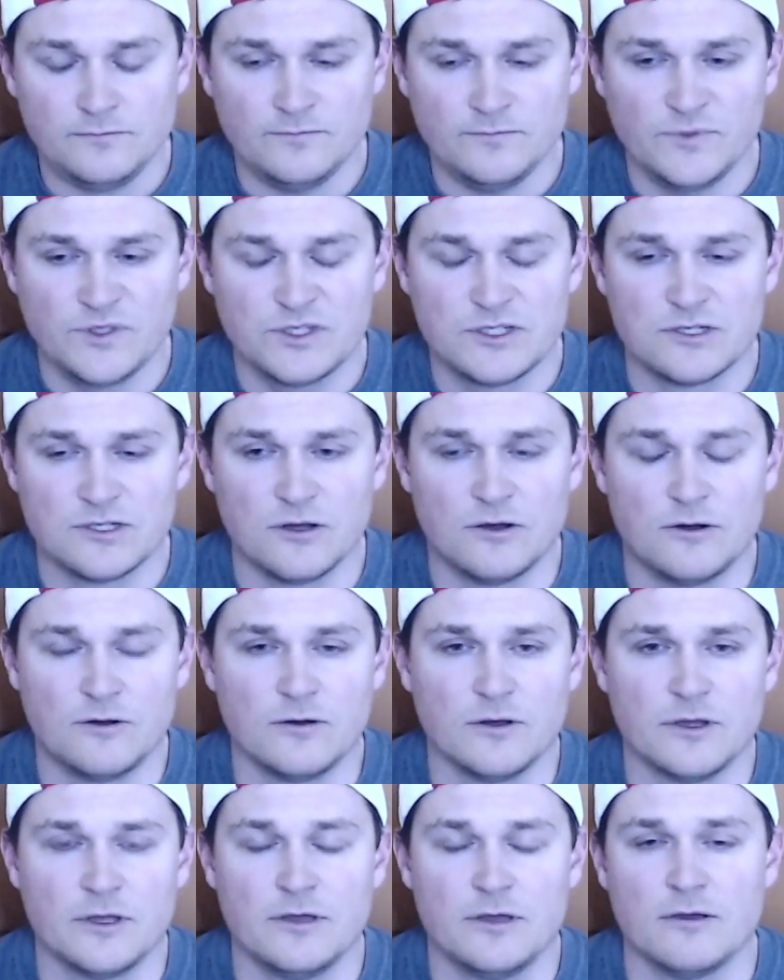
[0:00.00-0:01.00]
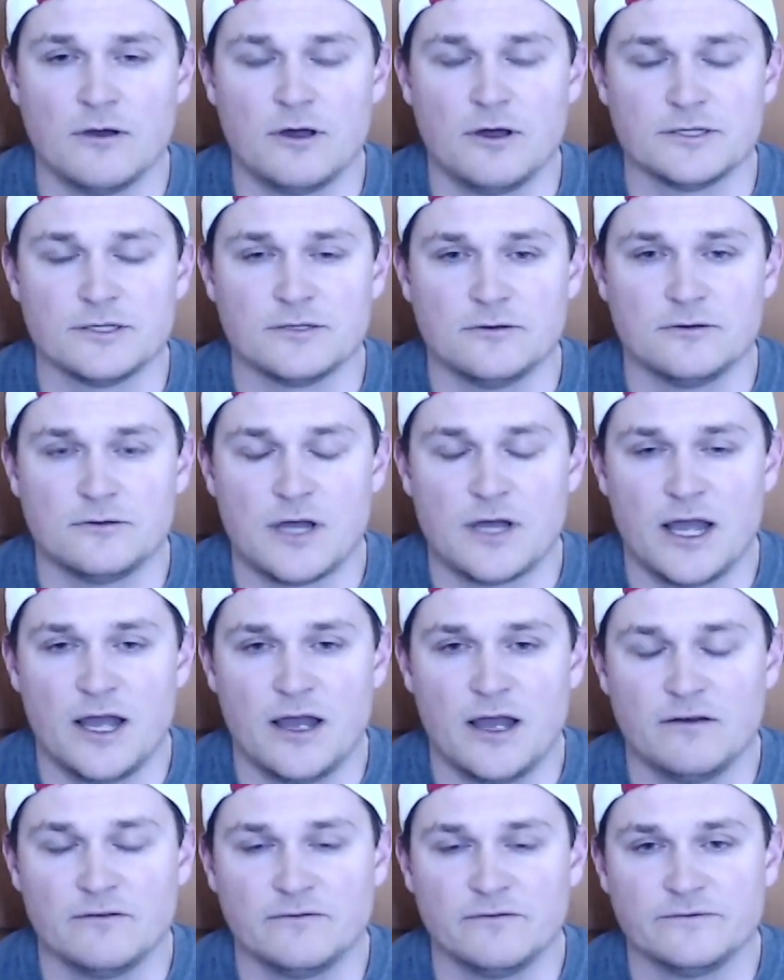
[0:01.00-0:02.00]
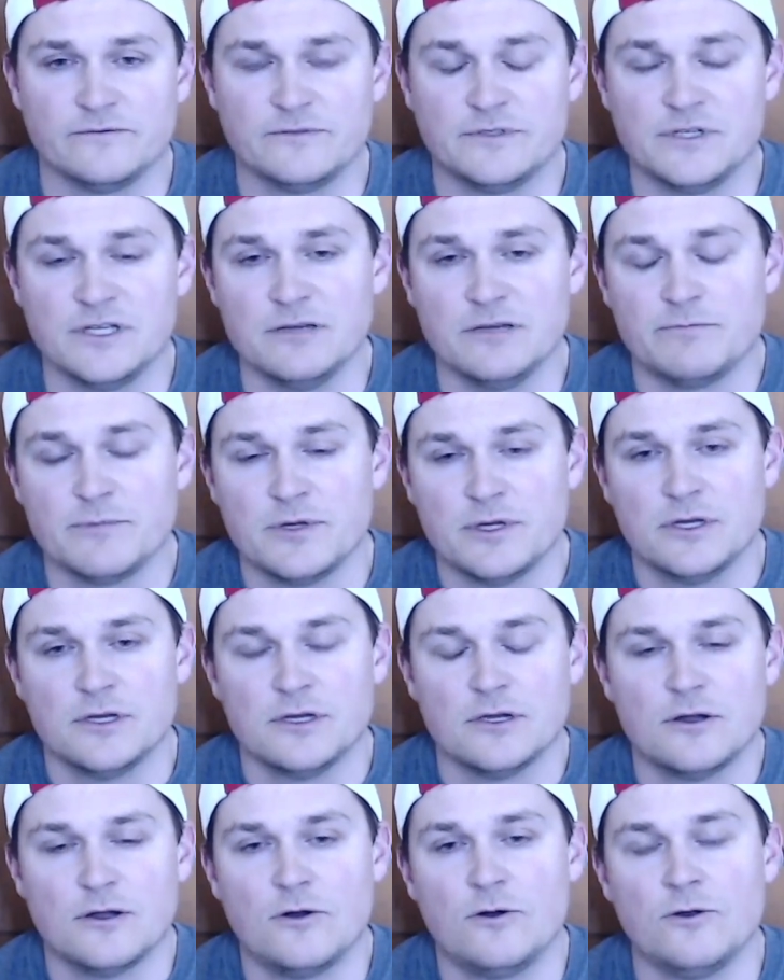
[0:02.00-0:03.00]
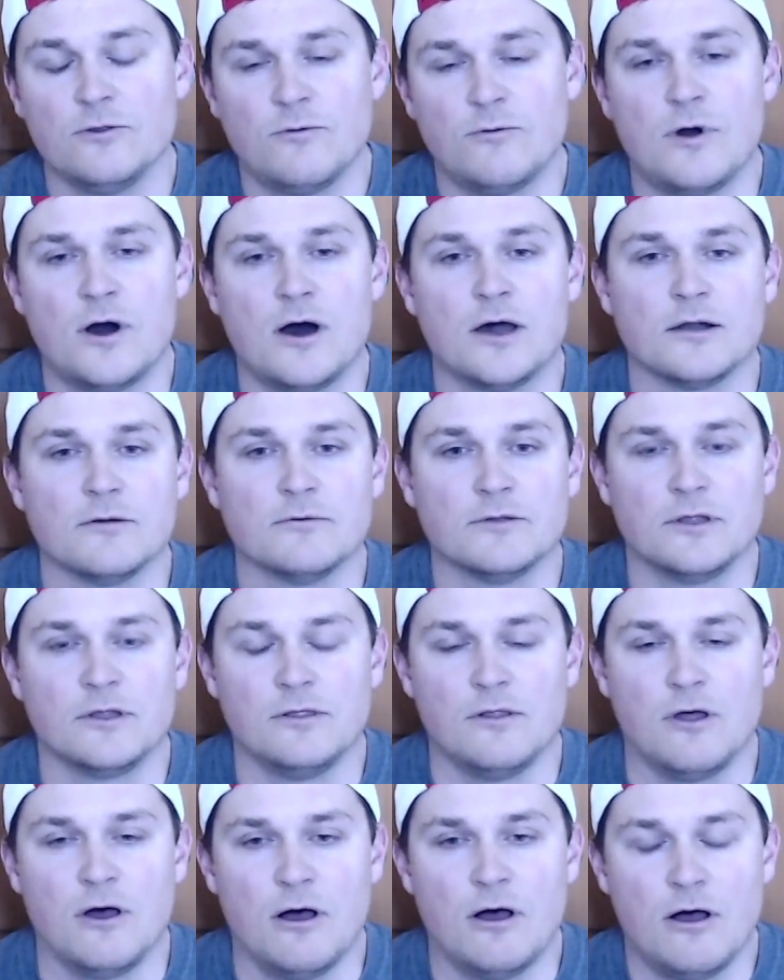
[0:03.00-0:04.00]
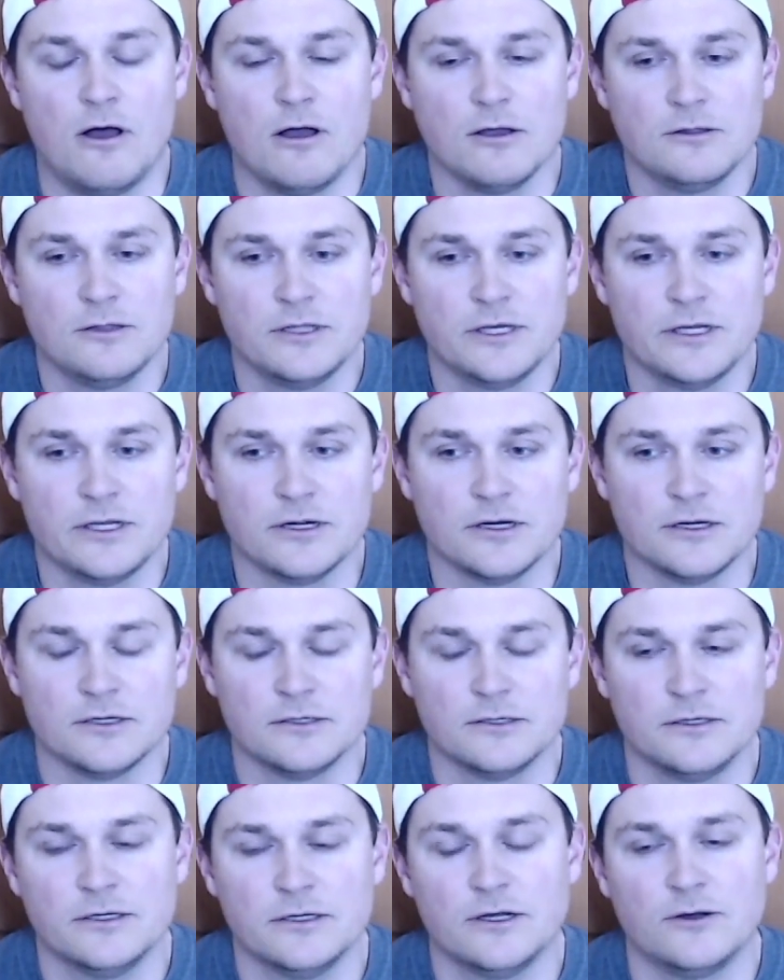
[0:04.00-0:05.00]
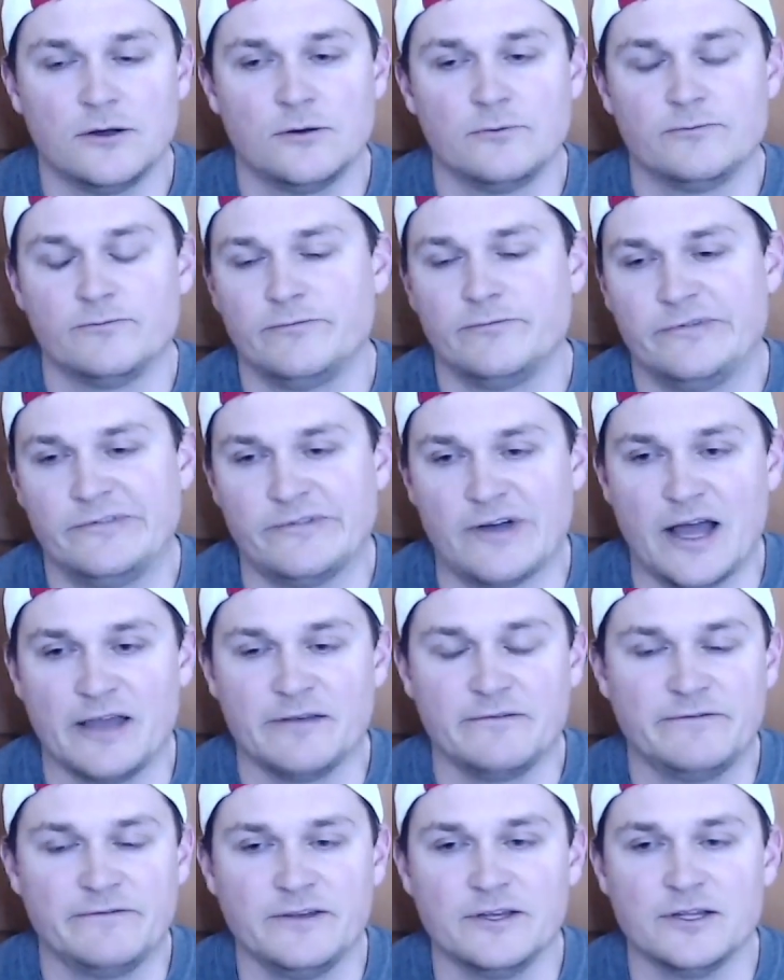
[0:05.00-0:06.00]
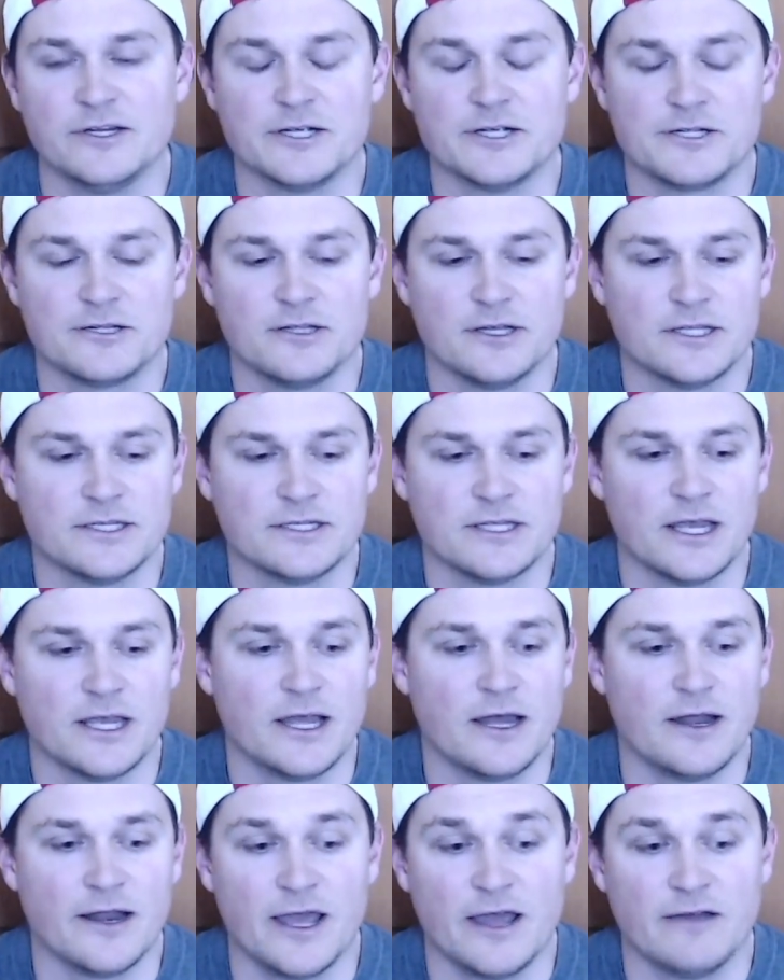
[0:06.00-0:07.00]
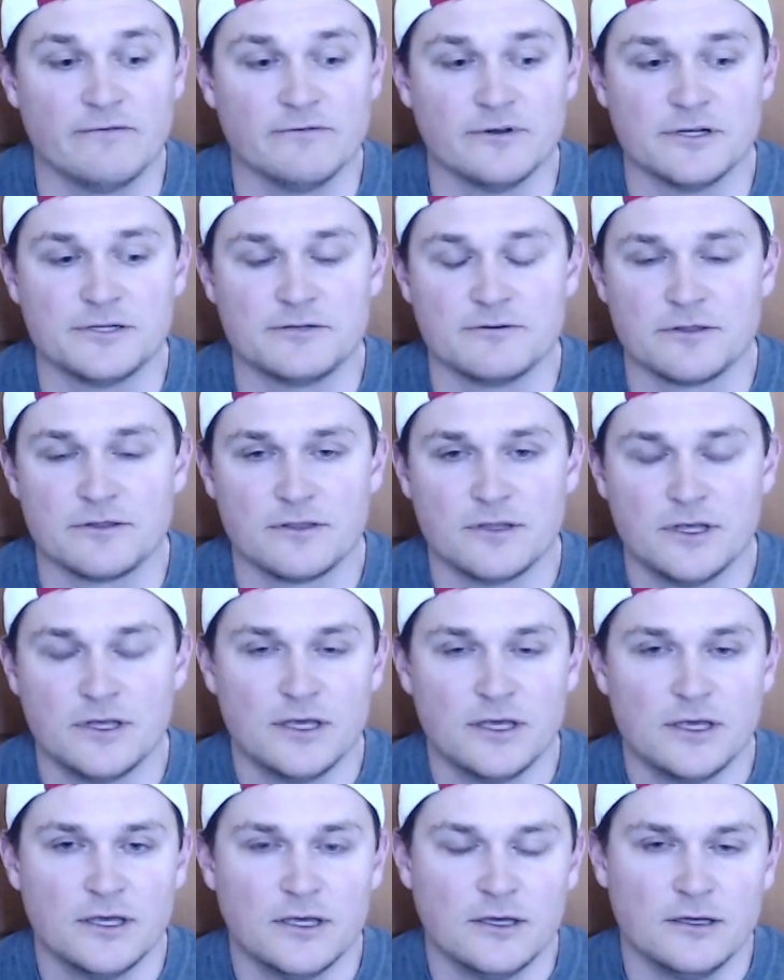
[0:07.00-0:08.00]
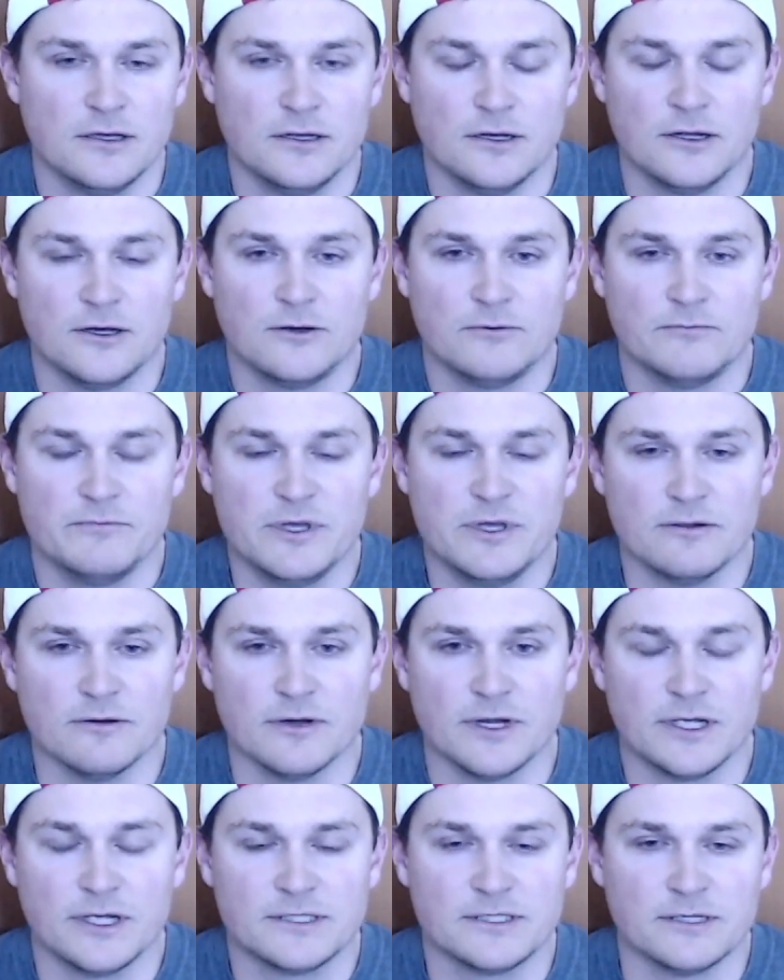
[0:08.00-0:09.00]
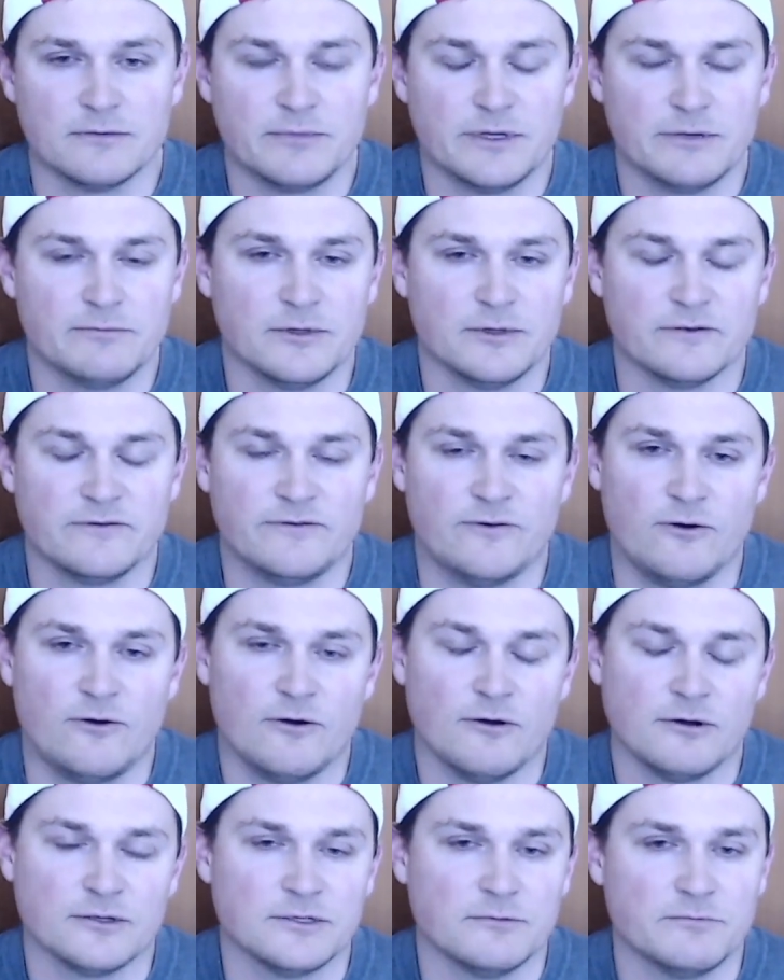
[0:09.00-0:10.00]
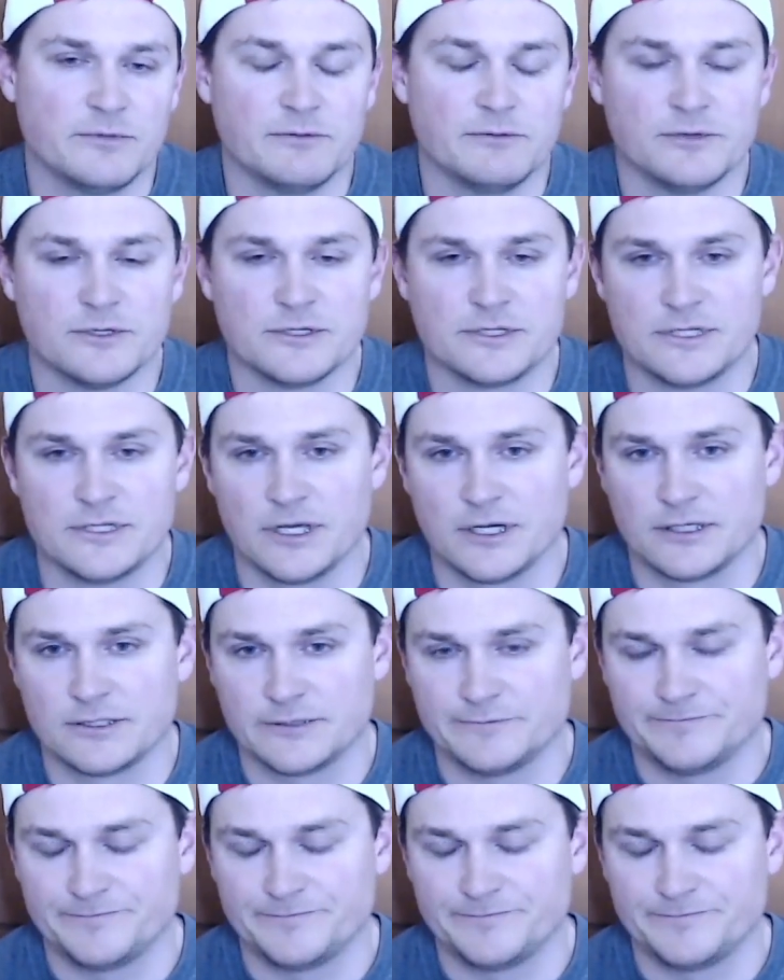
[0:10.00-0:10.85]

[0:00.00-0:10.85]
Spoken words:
So you also have deep, cold water with a long leader, you know, 5 feet-ish, let's say, on average with, you know, meat rigs. Some people are 4, some people are 6.